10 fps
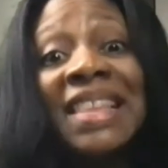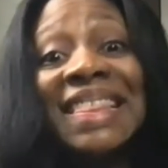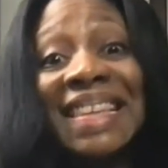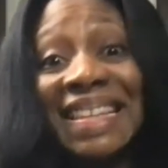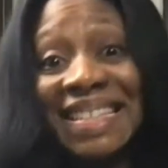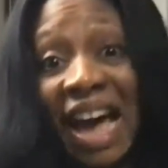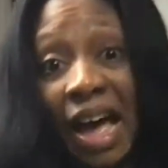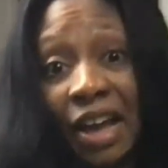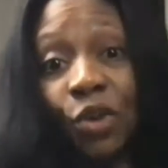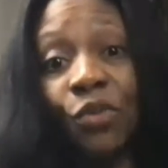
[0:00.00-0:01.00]
the
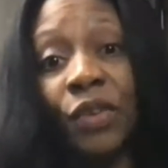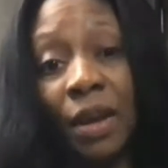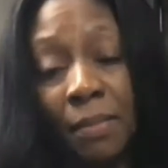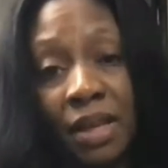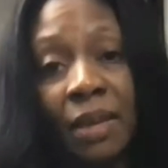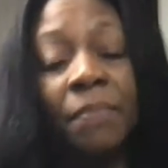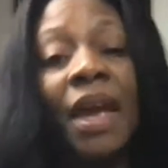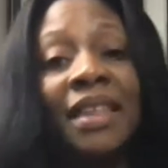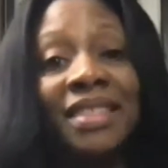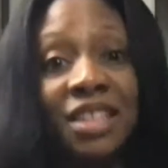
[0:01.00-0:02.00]
entire family
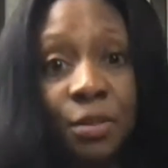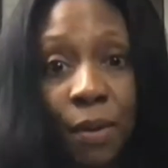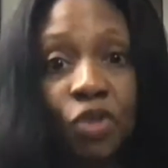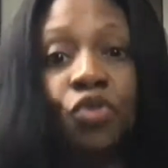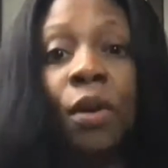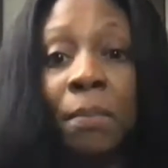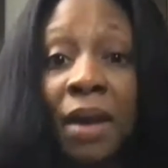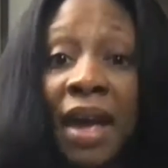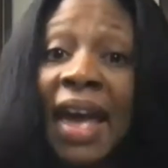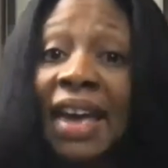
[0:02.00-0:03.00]
and the
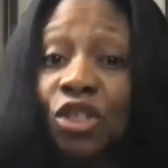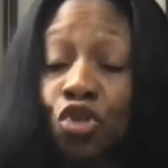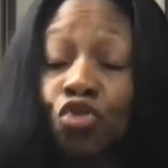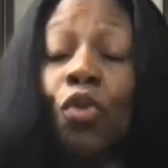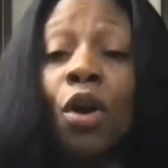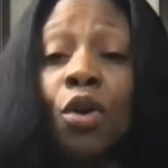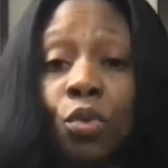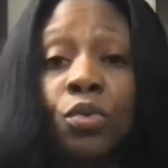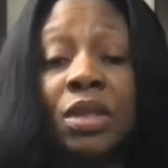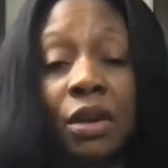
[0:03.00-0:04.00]
spectrum and the
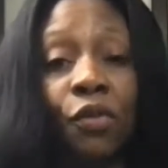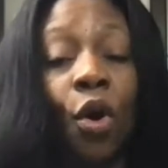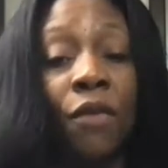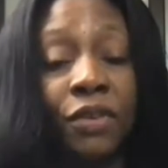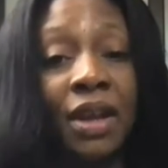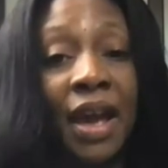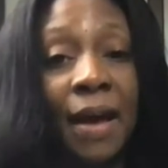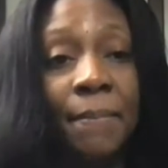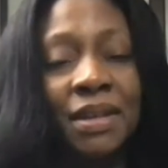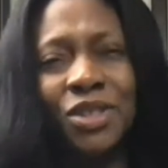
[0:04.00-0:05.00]
struggles that have often
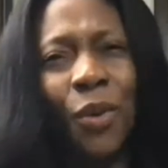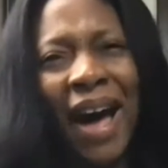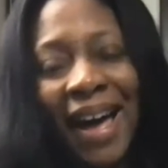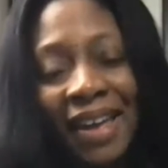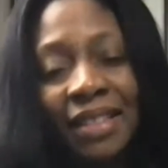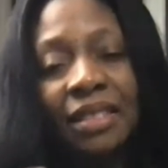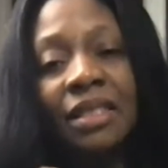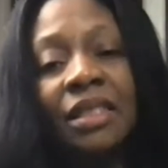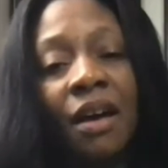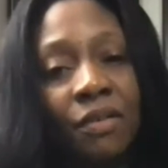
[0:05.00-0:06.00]
happened. So I
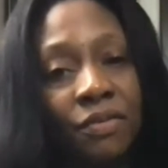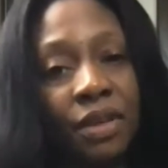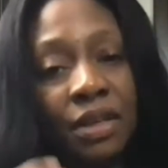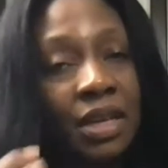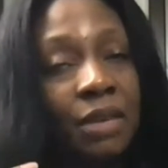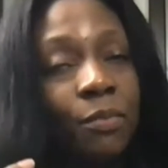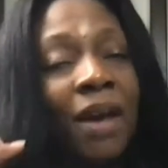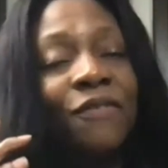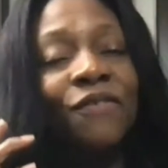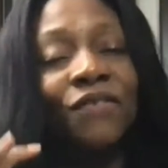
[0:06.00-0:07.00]
love, Nikki,
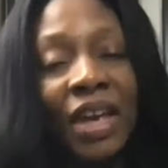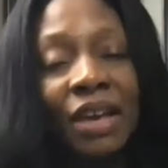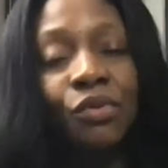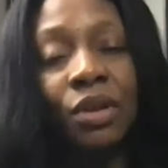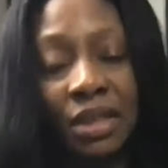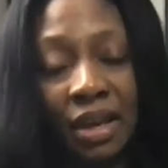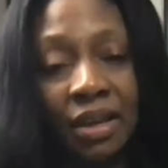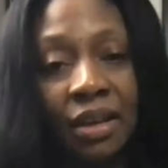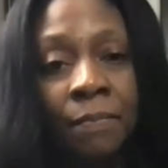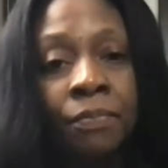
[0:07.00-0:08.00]
my favorite
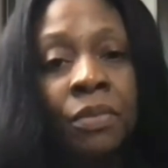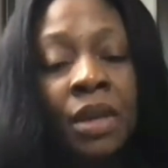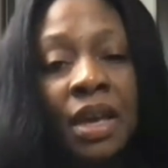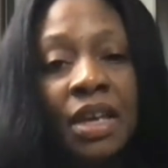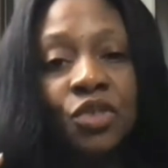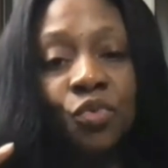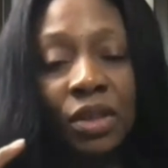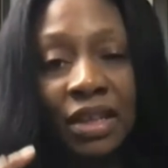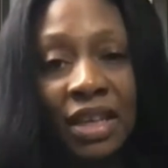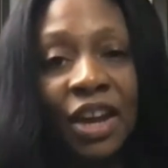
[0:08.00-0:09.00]
thing is
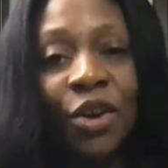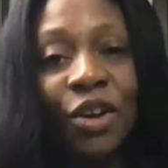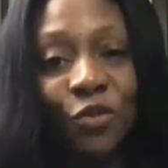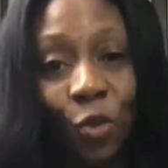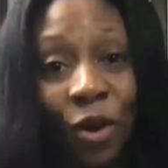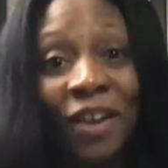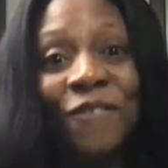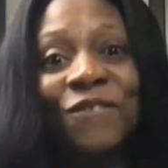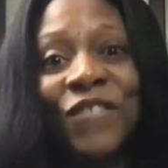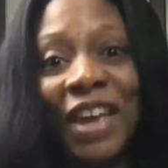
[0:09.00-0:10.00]
really caring
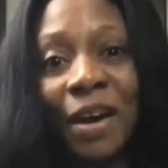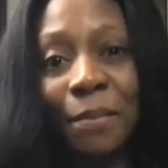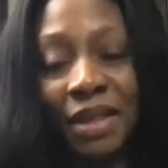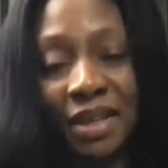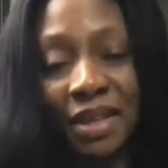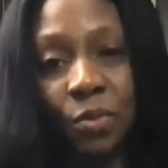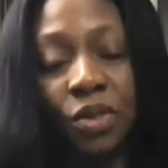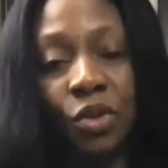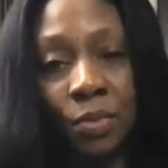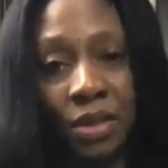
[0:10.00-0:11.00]
for families
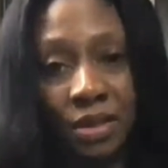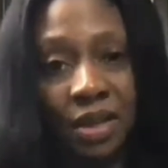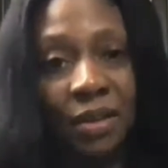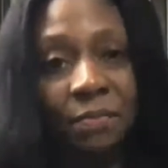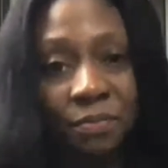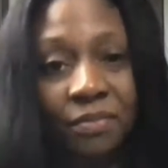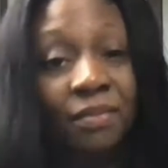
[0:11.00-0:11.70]
with obesity.